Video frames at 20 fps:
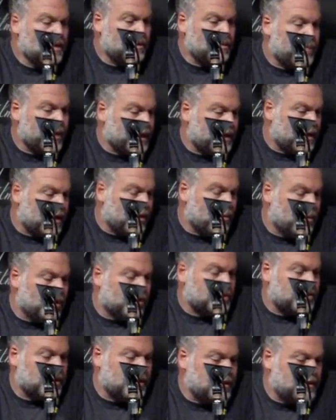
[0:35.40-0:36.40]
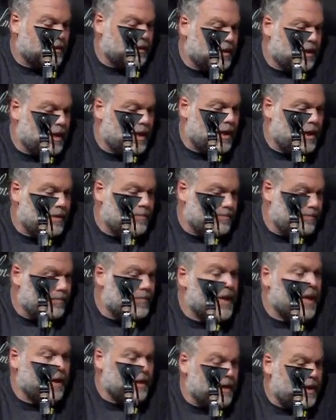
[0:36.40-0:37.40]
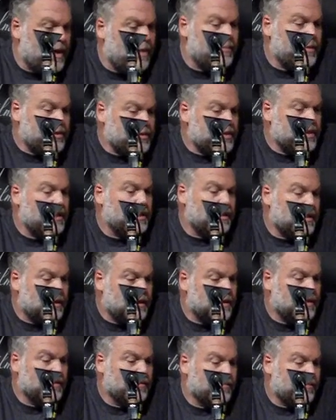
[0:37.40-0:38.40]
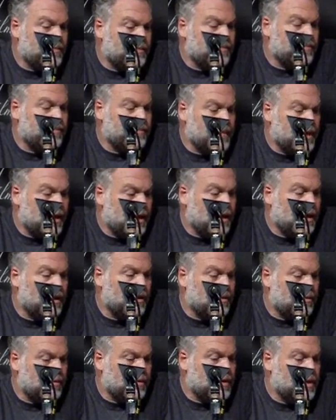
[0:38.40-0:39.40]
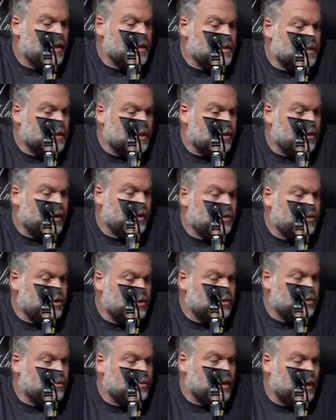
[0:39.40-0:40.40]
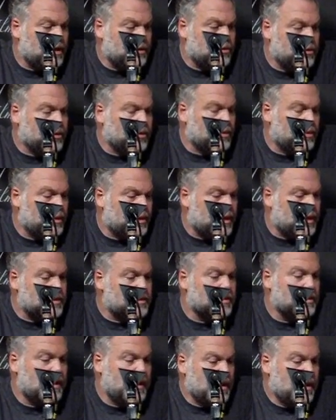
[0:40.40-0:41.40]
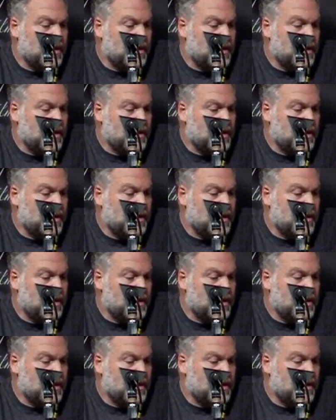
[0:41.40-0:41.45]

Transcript: the big networks, and NBC is going to do it with us.